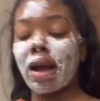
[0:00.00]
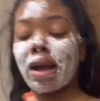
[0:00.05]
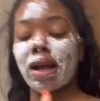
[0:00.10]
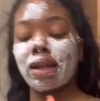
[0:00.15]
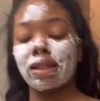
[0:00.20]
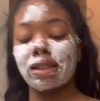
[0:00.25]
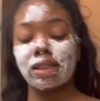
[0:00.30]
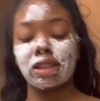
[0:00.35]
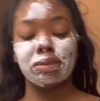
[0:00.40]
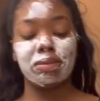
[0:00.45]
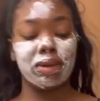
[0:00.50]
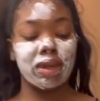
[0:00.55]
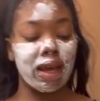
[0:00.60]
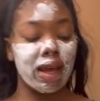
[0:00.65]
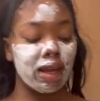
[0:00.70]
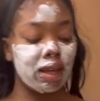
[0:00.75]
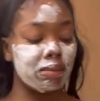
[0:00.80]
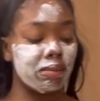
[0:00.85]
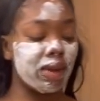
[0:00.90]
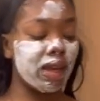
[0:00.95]
got this
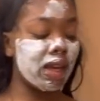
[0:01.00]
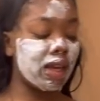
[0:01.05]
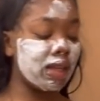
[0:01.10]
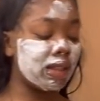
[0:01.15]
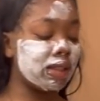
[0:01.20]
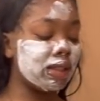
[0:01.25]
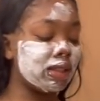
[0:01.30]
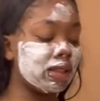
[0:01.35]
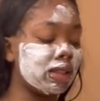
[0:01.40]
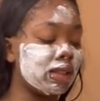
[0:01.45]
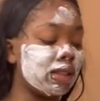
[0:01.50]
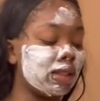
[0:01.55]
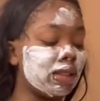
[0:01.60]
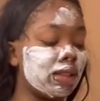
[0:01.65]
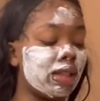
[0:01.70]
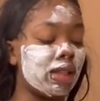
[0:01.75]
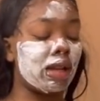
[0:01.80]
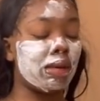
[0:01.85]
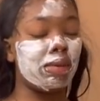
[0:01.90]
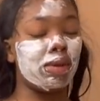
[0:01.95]
black mask
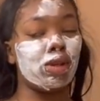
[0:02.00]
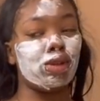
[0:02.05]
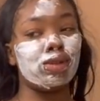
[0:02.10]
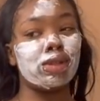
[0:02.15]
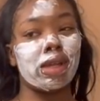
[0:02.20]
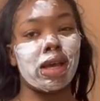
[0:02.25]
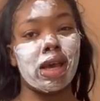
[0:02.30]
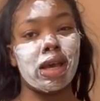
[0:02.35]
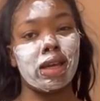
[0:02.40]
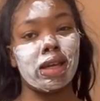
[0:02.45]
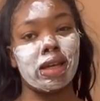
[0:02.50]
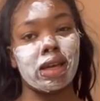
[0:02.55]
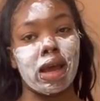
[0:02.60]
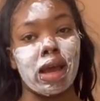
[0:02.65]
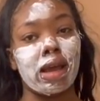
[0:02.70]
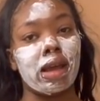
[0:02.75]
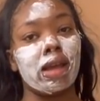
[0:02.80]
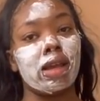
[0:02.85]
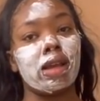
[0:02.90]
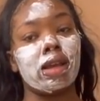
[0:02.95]
that I be using at
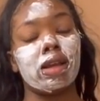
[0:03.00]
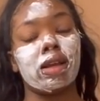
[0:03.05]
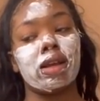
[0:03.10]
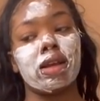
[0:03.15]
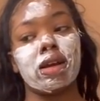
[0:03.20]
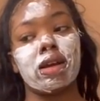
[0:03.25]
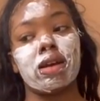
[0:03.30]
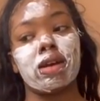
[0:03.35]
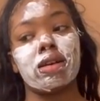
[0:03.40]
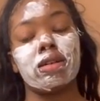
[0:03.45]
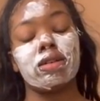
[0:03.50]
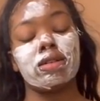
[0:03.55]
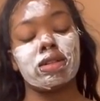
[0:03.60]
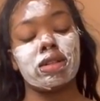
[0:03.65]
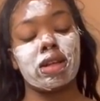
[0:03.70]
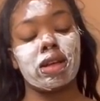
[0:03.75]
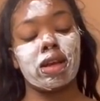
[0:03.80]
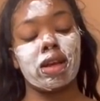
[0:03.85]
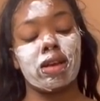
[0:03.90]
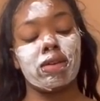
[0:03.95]
night. I use
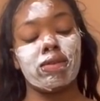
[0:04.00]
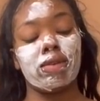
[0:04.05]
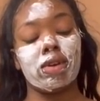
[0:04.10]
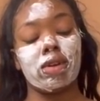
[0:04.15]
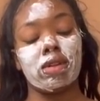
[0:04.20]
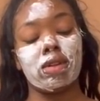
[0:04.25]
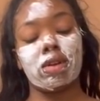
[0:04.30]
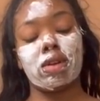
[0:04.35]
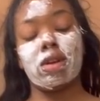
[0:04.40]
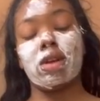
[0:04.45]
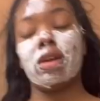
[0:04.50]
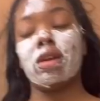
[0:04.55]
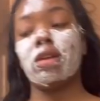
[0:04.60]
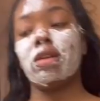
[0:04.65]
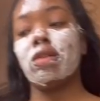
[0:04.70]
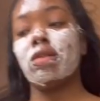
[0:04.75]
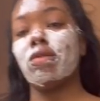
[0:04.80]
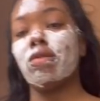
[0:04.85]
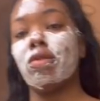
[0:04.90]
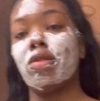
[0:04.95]
like every other day,
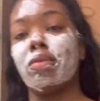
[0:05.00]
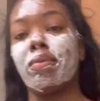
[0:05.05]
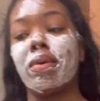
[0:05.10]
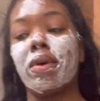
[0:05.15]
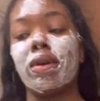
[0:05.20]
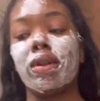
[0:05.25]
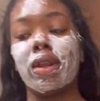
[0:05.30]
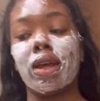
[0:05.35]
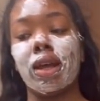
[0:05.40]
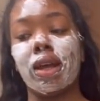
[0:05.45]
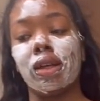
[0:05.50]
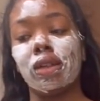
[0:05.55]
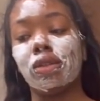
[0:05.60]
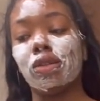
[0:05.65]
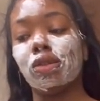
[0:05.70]
probably like